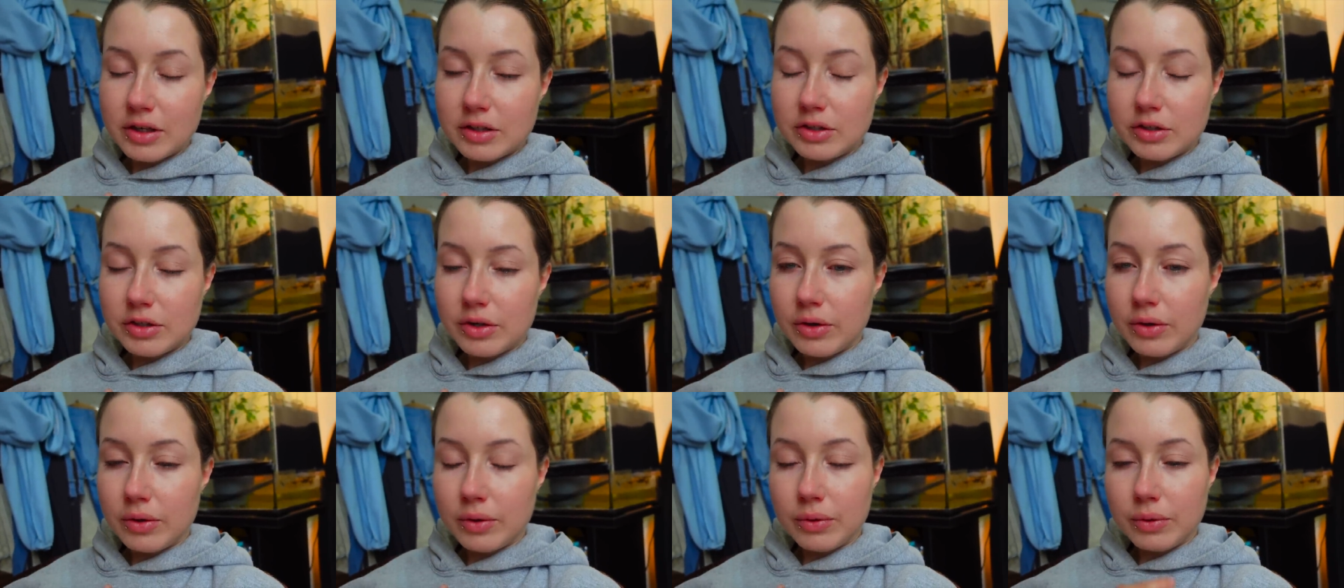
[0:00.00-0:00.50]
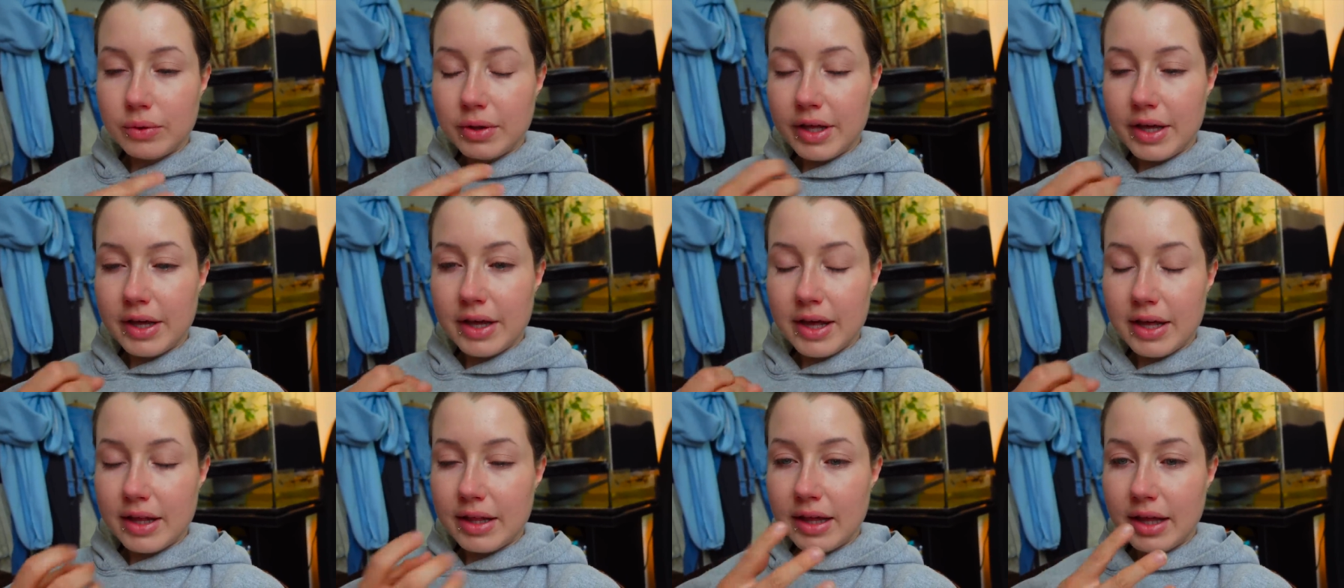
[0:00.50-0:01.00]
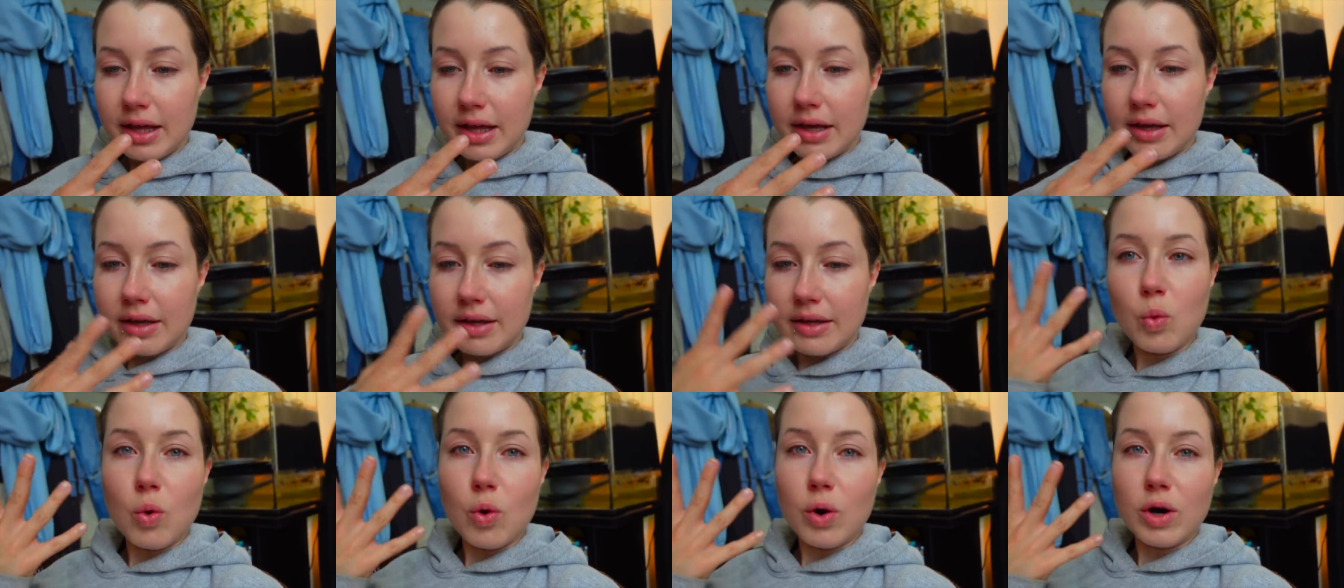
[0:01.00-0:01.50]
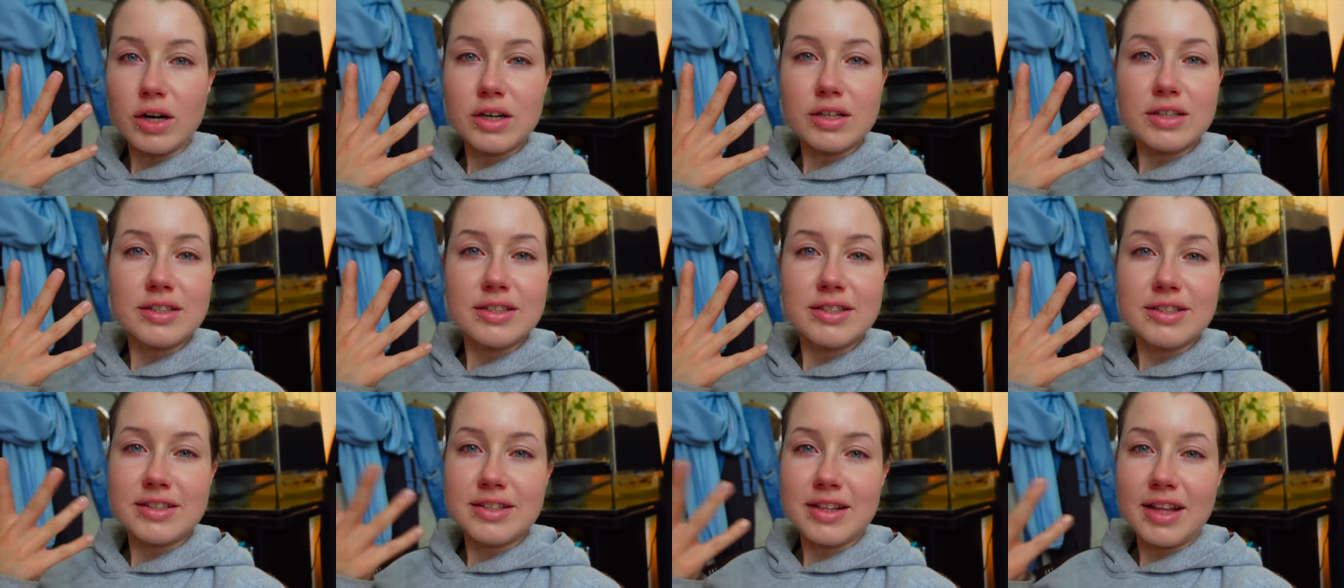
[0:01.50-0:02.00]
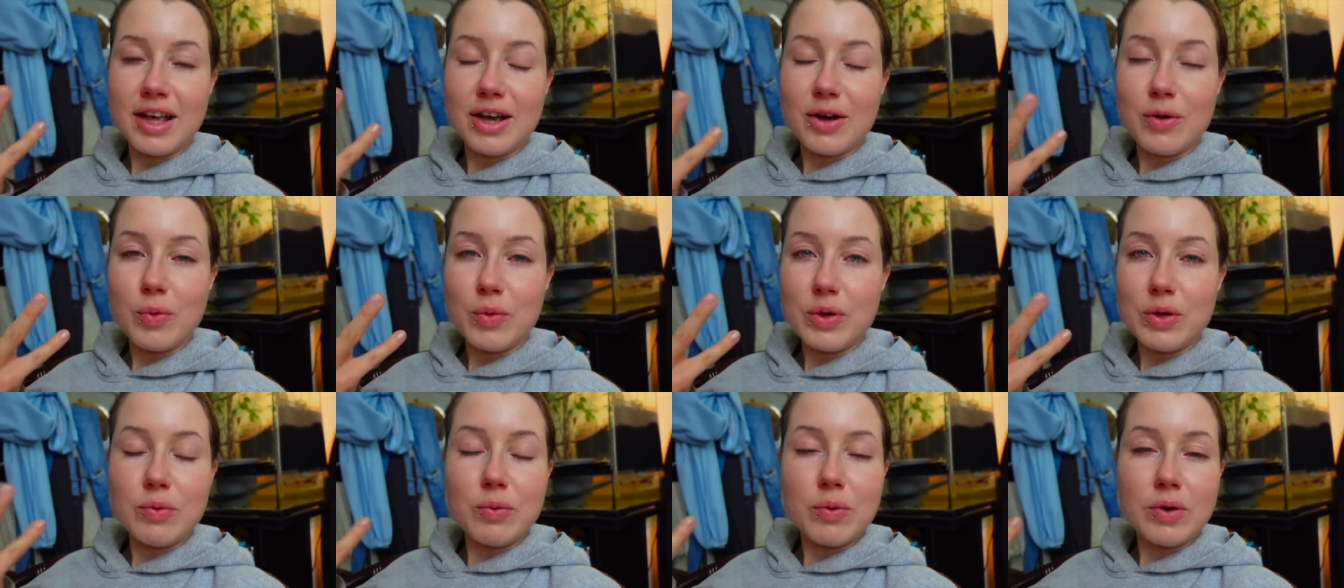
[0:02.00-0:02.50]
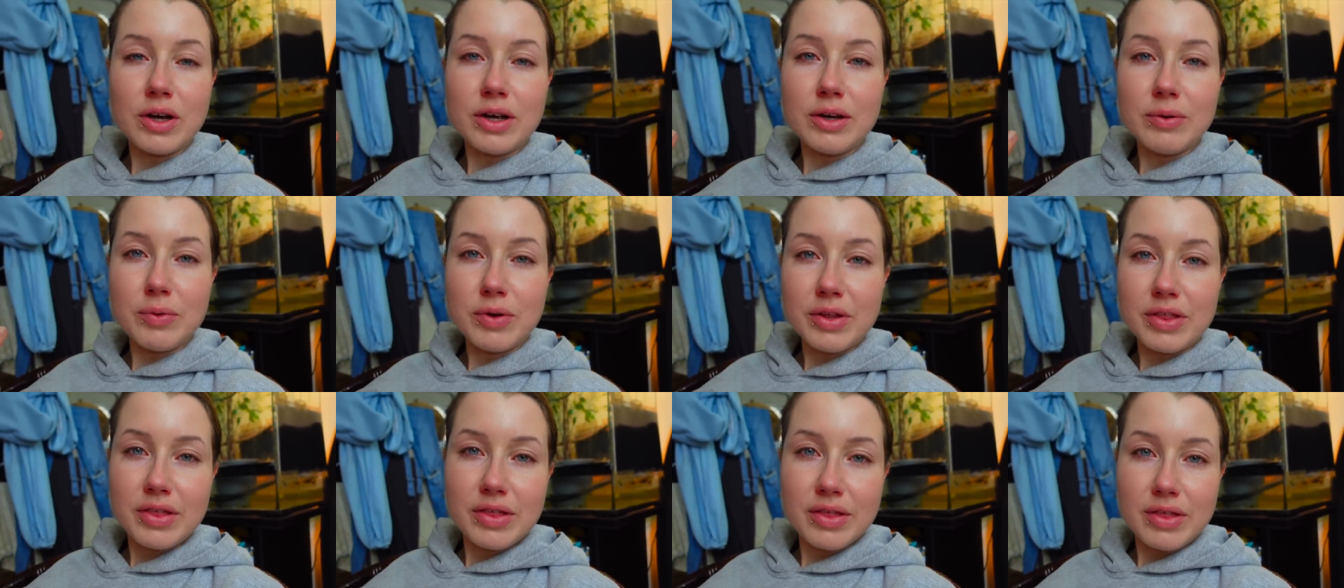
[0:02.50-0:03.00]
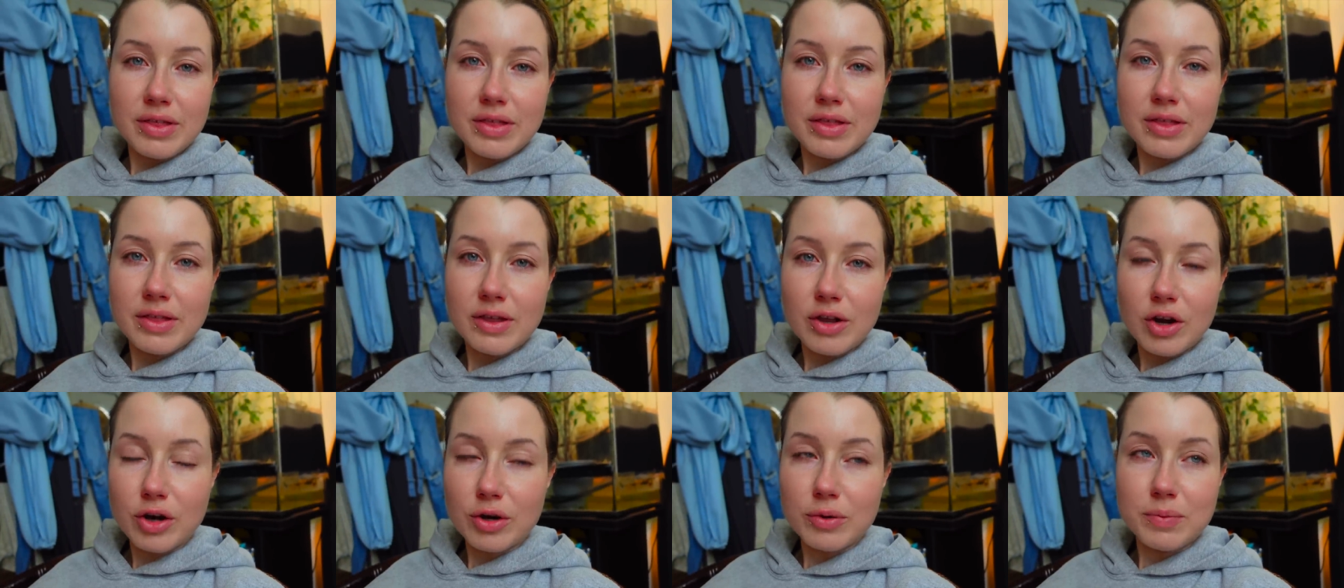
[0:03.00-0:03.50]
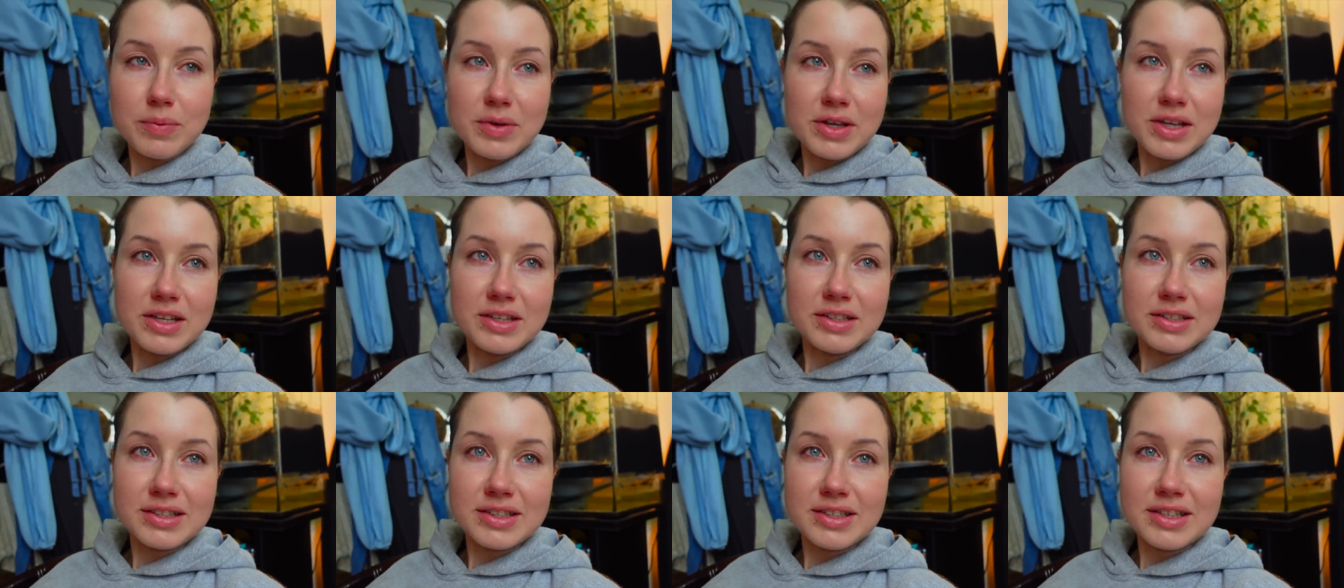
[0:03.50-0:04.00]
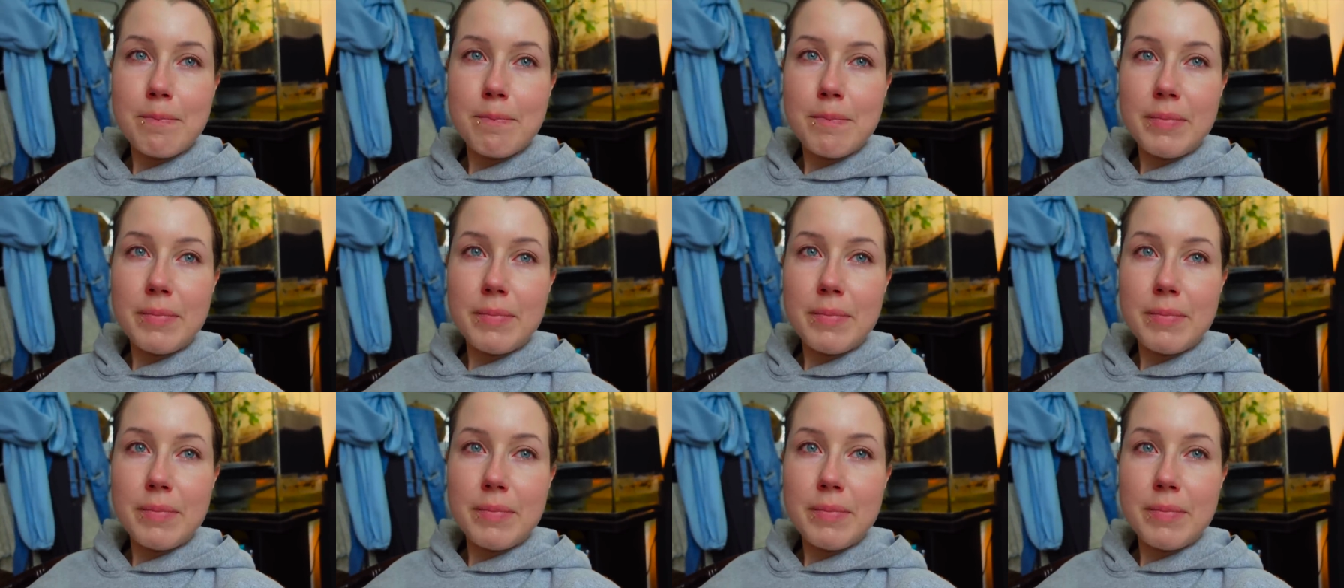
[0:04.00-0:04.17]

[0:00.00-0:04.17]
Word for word: So they get like warts like we would with herpes.